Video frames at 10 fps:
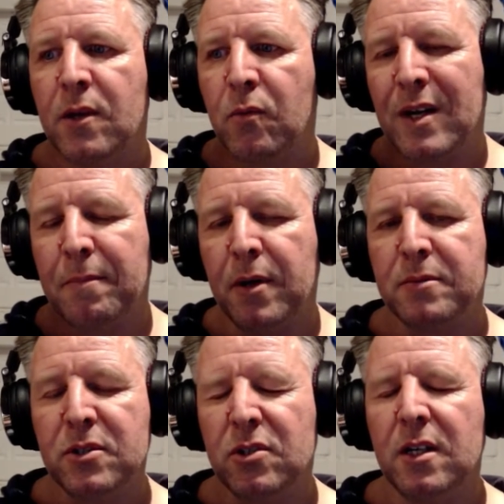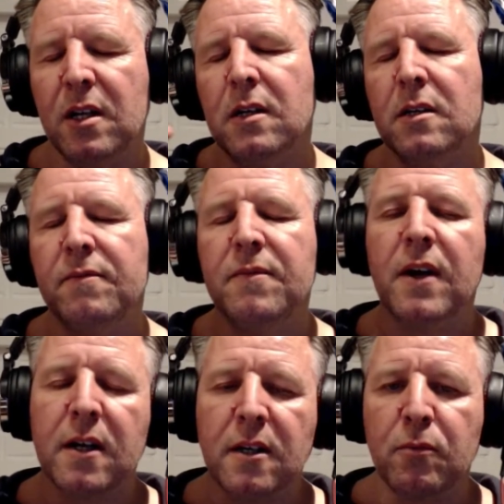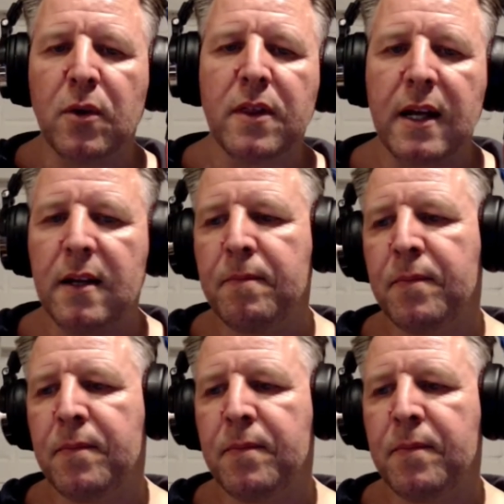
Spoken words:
when it pops into you, oh, fuck, I don't want that.